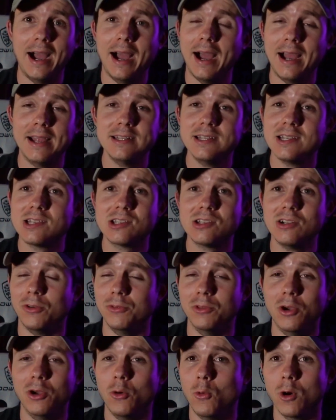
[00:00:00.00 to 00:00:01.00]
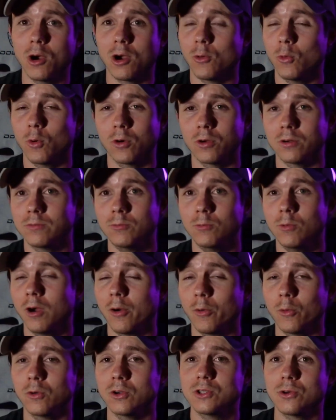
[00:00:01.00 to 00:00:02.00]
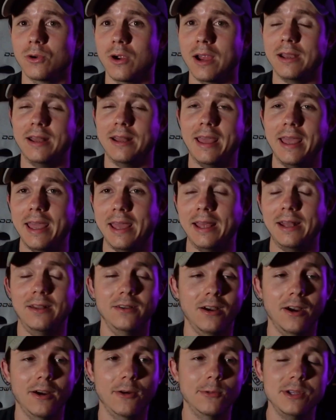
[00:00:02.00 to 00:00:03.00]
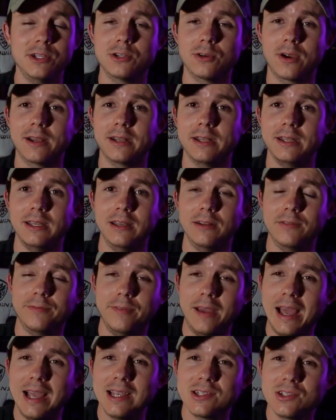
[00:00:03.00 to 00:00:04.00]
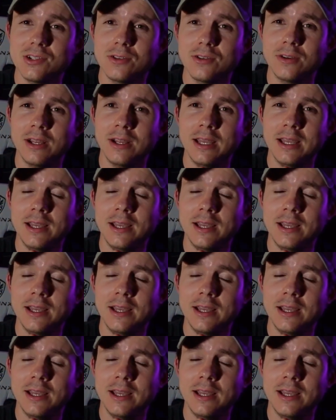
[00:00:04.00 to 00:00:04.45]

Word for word: I just don't know where we're where we're trying to head. Are we trying to get faster?